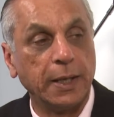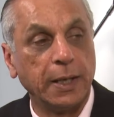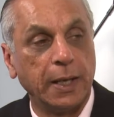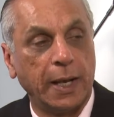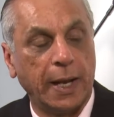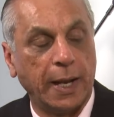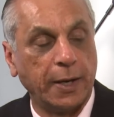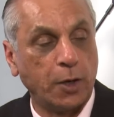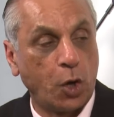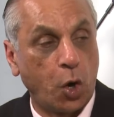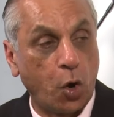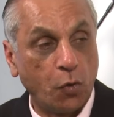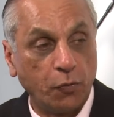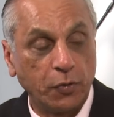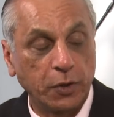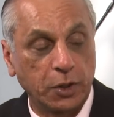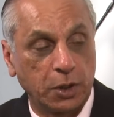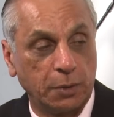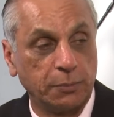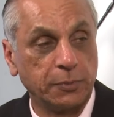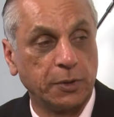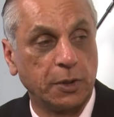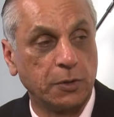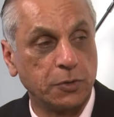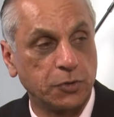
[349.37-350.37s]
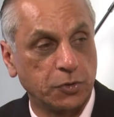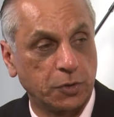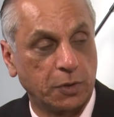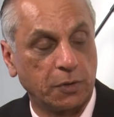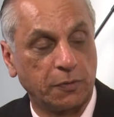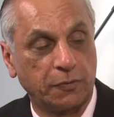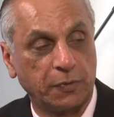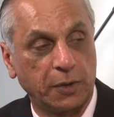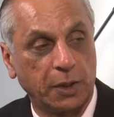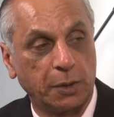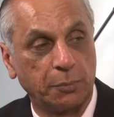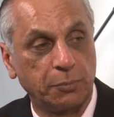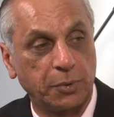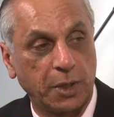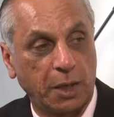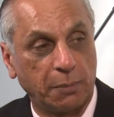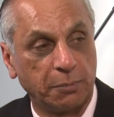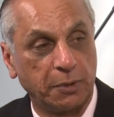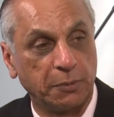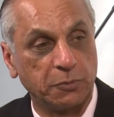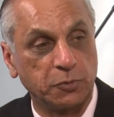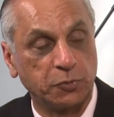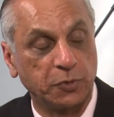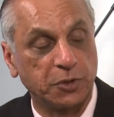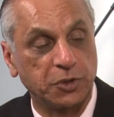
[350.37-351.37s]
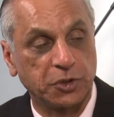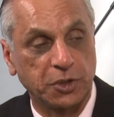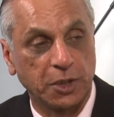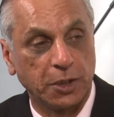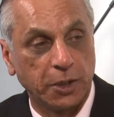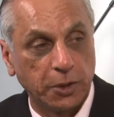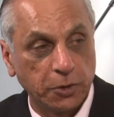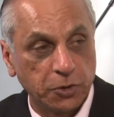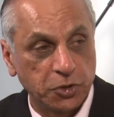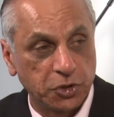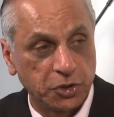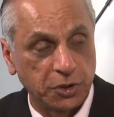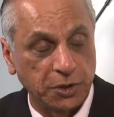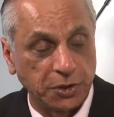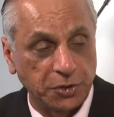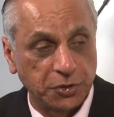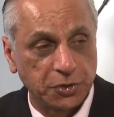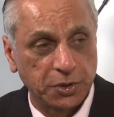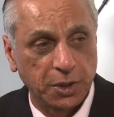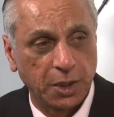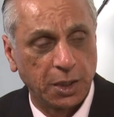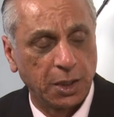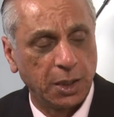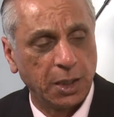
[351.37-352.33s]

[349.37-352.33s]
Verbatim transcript: and overcome those sort of um, problems with solutions.